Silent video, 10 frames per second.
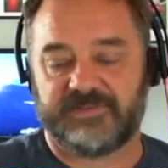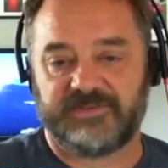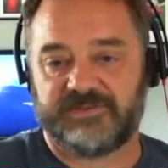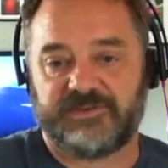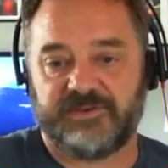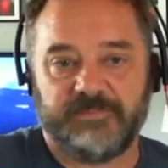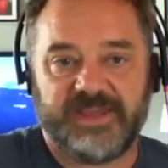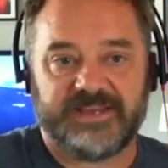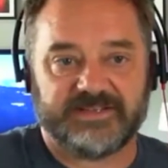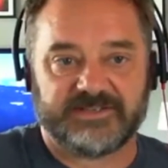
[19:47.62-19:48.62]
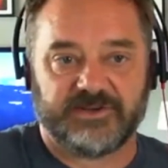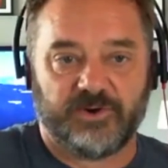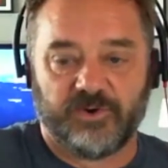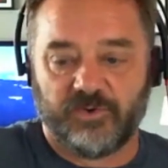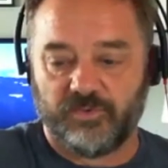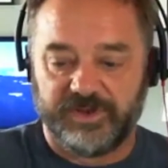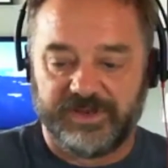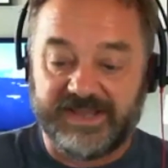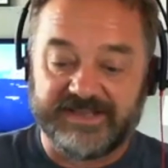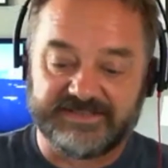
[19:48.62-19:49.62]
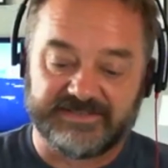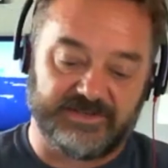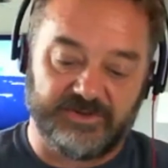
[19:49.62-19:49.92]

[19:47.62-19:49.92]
to make it so, yes,